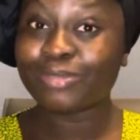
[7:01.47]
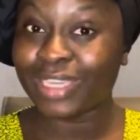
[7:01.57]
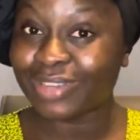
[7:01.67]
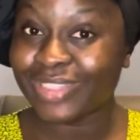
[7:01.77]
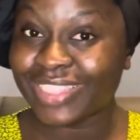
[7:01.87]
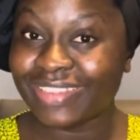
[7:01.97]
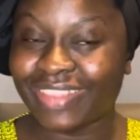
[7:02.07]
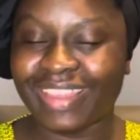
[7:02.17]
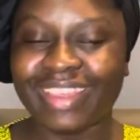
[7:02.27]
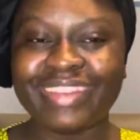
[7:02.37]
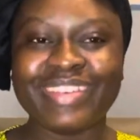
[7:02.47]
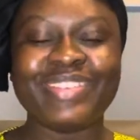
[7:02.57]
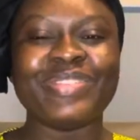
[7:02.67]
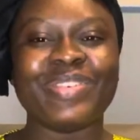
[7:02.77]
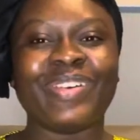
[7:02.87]
wait until then.
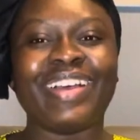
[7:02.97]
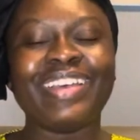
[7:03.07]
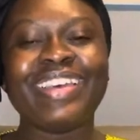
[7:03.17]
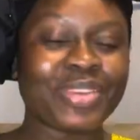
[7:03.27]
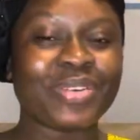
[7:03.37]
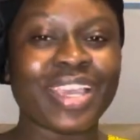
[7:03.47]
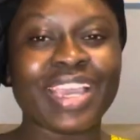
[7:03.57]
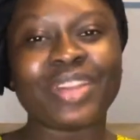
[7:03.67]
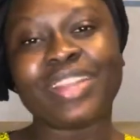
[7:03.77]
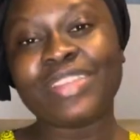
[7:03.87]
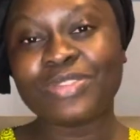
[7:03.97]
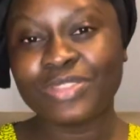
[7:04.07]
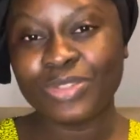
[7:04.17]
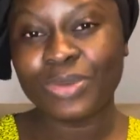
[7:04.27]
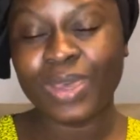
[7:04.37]
You know, I kind of let
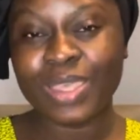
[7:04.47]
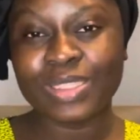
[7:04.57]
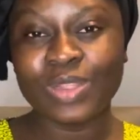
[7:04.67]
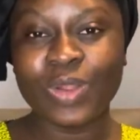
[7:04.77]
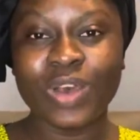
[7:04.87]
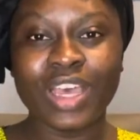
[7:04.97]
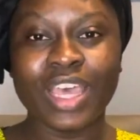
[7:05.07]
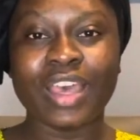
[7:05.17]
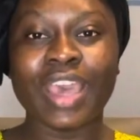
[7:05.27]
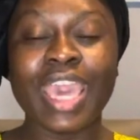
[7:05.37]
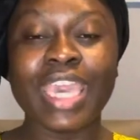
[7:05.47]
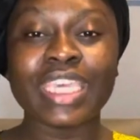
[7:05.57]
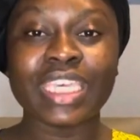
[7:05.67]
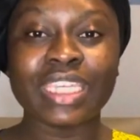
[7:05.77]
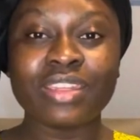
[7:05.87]
you guys hang
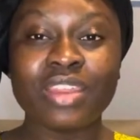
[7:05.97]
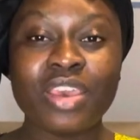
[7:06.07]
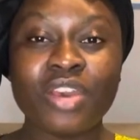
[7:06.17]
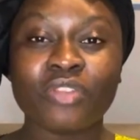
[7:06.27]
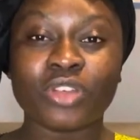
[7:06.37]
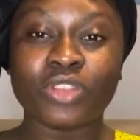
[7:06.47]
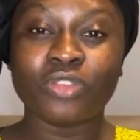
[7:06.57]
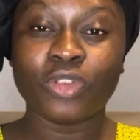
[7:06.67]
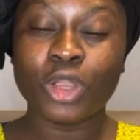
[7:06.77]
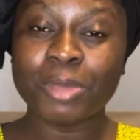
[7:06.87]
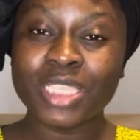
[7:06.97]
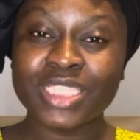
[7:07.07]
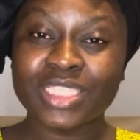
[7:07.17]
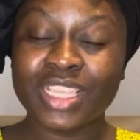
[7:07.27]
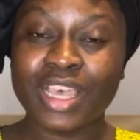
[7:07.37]
in for the
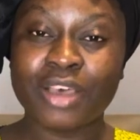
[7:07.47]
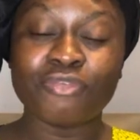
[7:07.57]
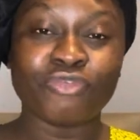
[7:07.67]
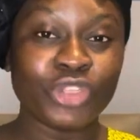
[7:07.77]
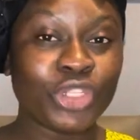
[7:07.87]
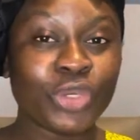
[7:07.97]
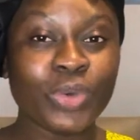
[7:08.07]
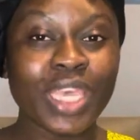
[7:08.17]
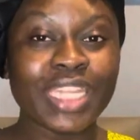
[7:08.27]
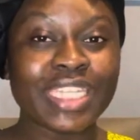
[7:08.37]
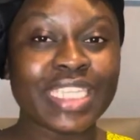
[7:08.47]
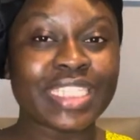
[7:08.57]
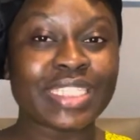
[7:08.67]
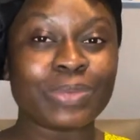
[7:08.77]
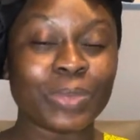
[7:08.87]
Vlogmas video, and
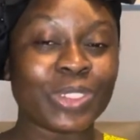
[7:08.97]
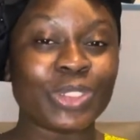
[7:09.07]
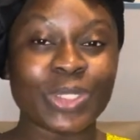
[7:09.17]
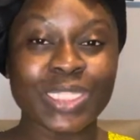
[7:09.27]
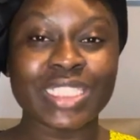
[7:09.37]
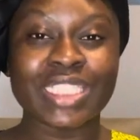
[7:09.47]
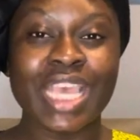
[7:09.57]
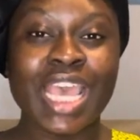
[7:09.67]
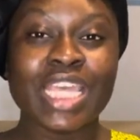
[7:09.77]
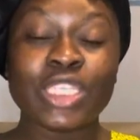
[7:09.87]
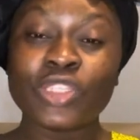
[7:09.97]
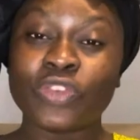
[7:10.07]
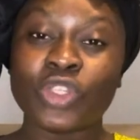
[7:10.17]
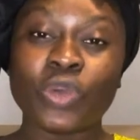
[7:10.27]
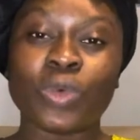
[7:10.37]
this
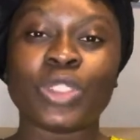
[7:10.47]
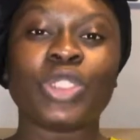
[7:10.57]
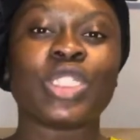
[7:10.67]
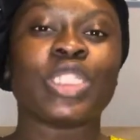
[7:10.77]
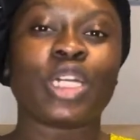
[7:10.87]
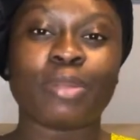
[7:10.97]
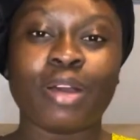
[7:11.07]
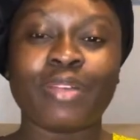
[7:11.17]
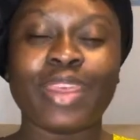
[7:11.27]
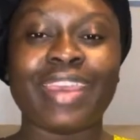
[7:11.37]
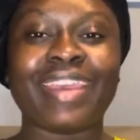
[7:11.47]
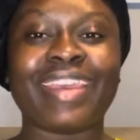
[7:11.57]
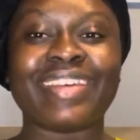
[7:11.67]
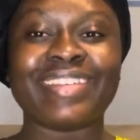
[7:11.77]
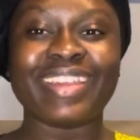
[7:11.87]
video was just to come out
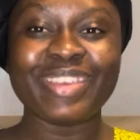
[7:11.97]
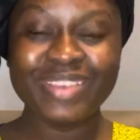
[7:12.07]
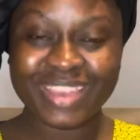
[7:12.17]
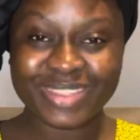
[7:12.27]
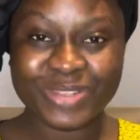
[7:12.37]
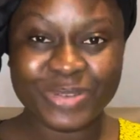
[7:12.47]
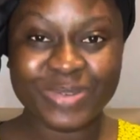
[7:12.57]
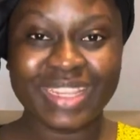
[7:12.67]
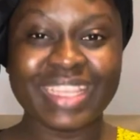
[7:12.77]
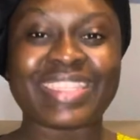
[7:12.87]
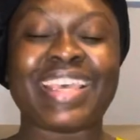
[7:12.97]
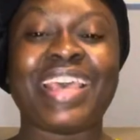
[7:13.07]
and let you guys know that